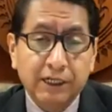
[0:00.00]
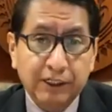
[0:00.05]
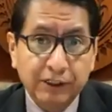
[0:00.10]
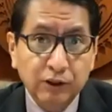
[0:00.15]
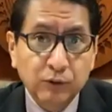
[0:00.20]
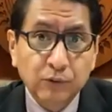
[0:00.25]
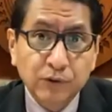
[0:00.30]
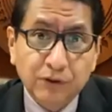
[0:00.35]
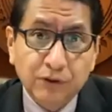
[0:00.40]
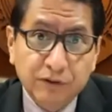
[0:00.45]
And
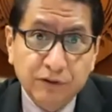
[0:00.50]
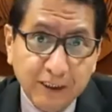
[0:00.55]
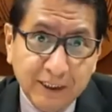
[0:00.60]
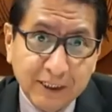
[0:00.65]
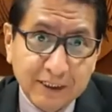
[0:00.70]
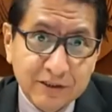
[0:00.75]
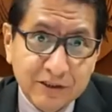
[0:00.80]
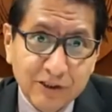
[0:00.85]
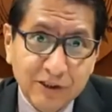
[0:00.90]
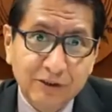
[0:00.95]
you would think
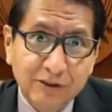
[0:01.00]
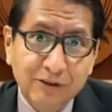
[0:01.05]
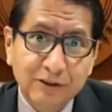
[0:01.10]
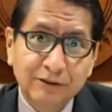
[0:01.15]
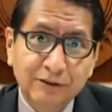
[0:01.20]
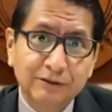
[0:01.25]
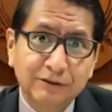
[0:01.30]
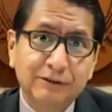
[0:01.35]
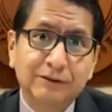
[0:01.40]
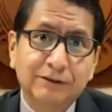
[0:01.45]
that's good
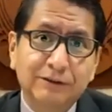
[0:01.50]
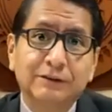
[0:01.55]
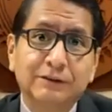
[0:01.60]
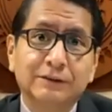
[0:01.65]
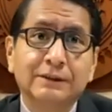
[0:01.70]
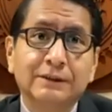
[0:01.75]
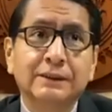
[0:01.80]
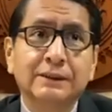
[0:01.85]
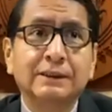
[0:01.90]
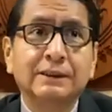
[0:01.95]
news.
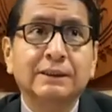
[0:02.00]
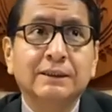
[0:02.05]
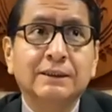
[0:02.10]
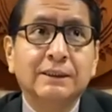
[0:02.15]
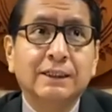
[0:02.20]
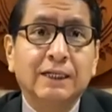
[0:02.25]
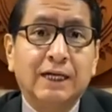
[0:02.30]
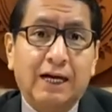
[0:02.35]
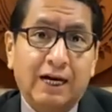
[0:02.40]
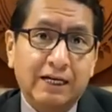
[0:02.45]

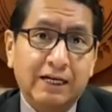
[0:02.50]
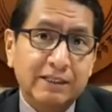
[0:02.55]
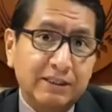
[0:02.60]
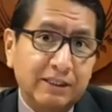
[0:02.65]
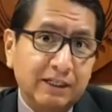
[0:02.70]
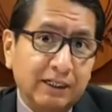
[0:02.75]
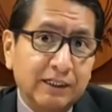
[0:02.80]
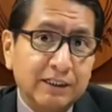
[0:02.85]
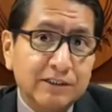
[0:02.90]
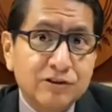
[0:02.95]
I
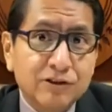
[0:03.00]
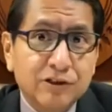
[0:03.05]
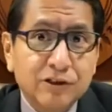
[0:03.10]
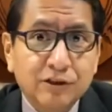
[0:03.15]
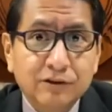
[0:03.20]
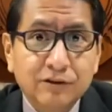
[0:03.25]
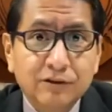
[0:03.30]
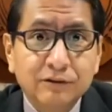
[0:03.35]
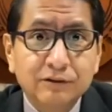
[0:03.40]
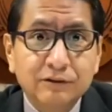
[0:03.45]
think it's
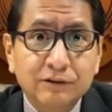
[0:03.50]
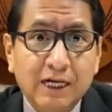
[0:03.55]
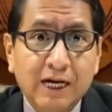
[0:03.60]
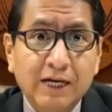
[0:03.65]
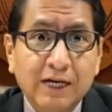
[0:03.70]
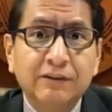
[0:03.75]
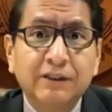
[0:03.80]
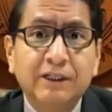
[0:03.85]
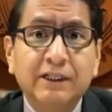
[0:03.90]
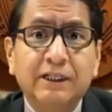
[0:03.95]
good news.
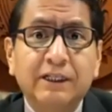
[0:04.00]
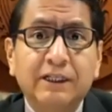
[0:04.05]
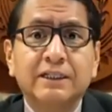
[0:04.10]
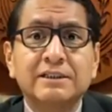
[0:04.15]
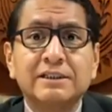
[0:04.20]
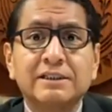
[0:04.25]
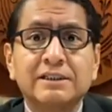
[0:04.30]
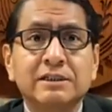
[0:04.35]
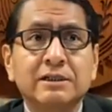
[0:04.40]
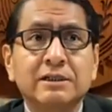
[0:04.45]
I think
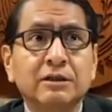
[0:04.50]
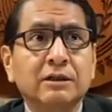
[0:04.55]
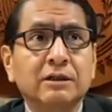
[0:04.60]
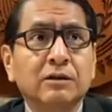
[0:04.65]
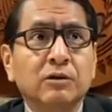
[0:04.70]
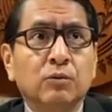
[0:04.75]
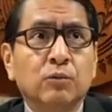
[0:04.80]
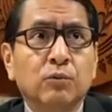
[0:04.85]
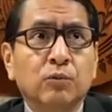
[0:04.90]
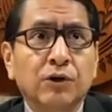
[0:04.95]
it's
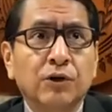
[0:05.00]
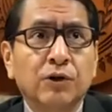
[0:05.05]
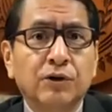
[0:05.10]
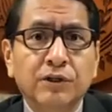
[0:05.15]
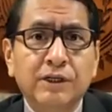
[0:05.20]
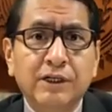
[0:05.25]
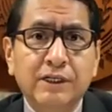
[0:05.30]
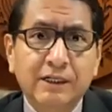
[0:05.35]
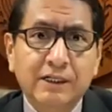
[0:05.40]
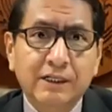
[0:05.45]

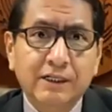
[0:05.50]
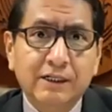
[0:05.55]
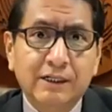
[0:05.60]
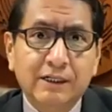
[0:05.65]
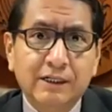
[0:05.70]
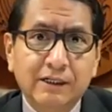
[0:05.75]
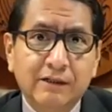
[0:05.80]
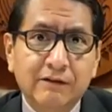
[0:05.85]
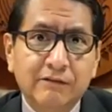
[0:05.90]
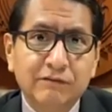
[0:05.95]
worthy
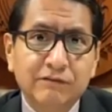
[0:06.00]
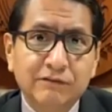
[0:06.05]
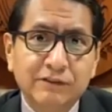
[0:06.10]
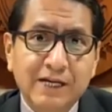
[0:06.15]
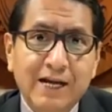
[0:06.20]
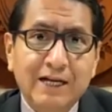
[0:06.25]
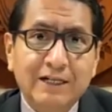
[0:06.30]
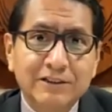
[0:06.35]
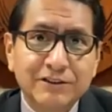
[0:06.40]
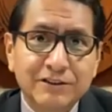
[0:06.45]
of
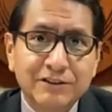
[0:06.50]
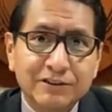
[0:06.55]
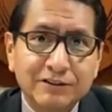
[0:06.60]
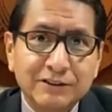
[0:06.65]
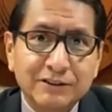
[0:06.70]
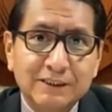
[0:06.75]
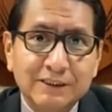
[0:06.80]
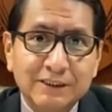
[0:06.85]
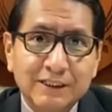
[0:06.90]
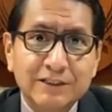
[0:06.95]

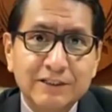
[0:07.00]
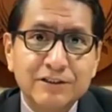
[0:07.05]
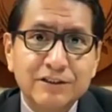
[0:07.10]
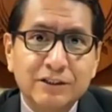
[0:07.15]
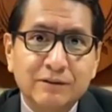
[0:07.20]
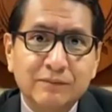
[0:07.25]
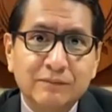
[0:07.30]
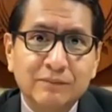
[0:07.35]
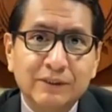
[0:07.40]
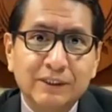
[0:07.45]
national
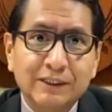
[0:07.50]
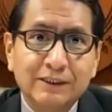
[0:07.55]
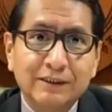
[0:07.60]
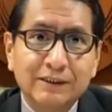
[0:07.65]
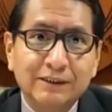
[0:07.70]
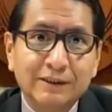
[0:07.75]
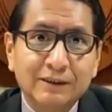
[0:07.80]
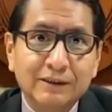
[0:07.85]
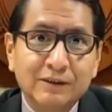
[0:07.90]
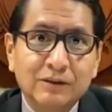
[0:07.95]
attention, but
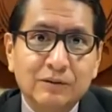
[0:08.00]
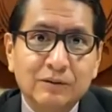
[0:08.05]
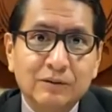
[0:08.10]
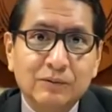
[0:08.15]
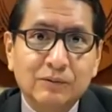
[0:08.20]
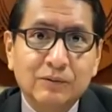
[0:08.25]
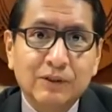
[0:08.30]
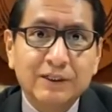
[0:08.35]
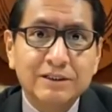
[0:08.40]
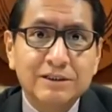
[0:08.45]

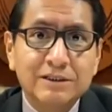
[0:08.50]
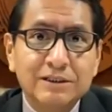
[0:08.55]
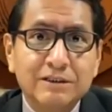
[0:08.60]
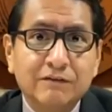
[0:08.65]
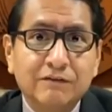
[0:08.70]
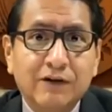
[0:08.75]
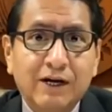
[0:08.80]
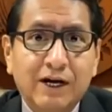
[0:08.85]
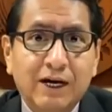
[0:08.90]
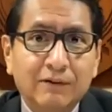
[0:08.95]
once the
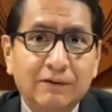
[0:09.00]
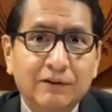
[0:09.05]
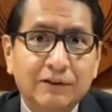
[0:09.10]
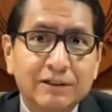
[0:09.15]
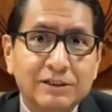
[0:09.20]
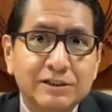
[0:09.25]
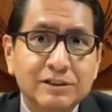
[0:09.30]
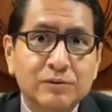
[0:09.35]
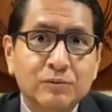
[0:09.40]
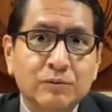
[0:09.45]

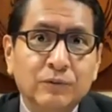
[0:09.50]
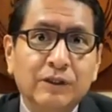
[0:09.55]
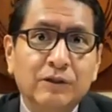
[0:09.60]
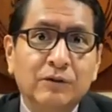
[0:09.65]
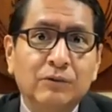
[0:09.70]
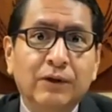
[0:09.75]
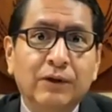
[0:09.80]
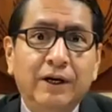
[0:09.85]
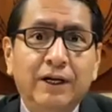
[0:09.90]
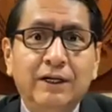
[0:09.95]
virus went
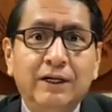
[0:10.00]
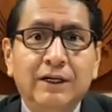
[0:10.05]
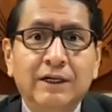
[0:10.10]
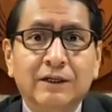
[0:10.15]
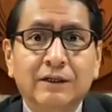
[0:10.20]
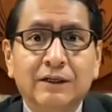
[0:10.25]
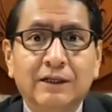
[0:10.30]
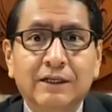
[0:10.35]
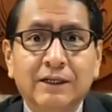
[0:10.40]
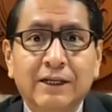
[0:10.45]
away
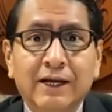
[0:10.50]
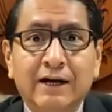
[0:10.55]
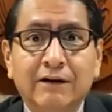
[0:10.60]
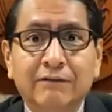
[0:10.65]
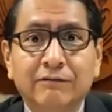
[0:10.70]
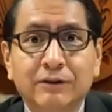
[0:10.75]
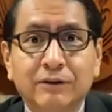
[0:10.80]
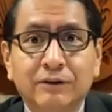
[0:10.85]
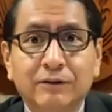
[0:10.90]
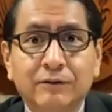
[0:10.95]
here on
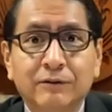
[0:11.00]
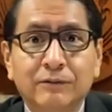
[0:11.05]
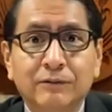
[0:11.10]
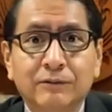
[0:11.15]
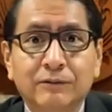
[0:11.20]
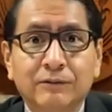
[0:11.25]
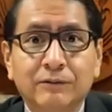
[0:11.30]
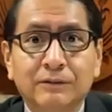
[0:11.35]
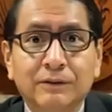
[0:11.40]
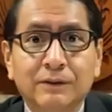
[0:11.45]
Navajo
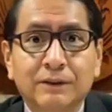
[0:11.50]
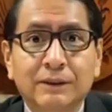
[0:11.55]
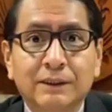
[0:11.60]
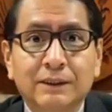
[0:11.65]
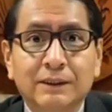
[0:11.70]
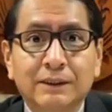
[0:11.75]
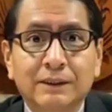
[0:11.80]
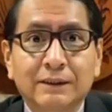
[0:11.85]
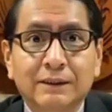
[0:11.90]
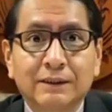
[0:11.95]

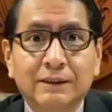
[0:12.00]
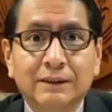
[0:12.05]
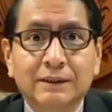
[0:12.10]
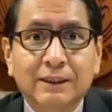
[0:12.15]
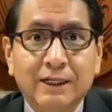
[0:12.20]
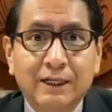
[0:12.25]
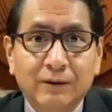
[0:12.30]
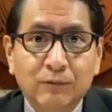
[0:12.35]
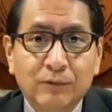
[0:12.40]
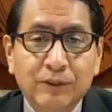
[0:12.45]

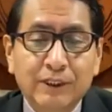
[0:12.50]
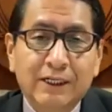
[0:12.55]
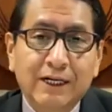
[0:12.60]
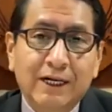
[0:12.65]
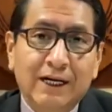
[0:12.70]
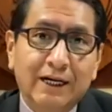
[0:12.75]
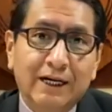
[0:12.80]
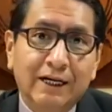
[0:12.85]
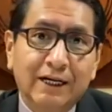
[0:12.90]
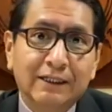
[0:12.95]
and we
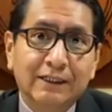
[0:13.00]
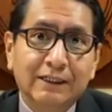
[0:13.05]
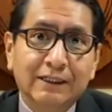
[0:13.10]
got